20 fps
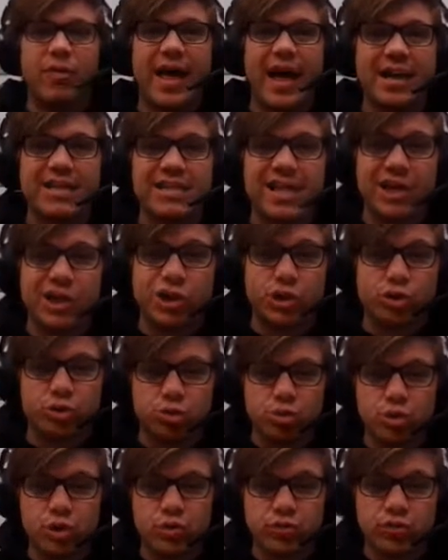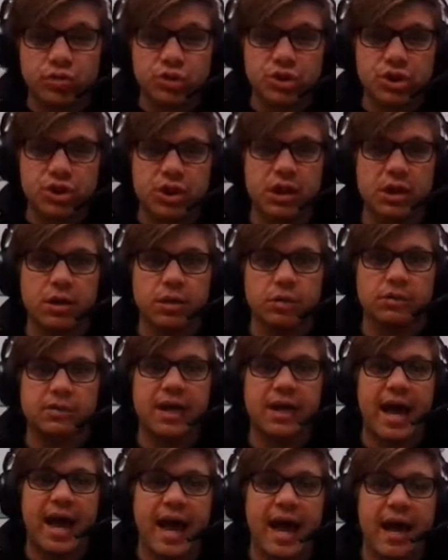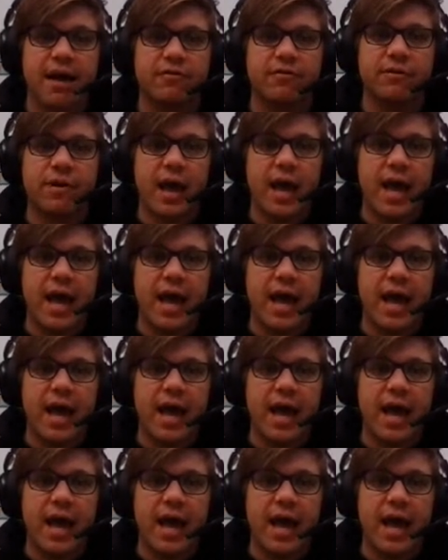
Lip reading: That is a useful skill to have